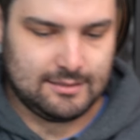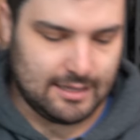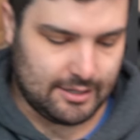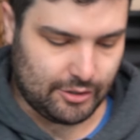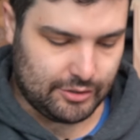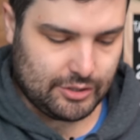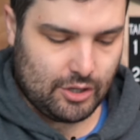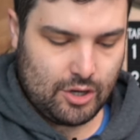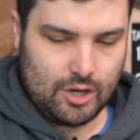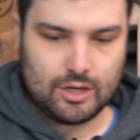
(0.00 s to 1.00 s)
That goes
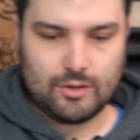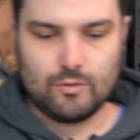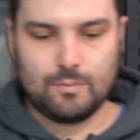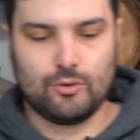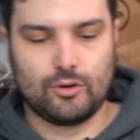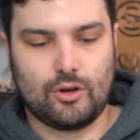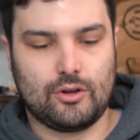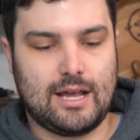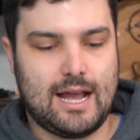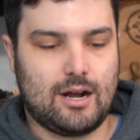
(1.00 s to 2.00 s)
on. We'll put
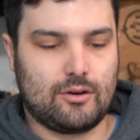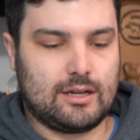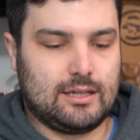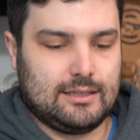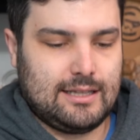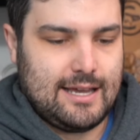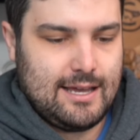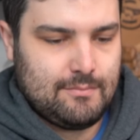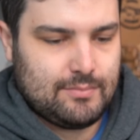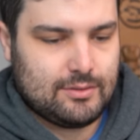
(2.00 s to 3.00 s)
on our clamp.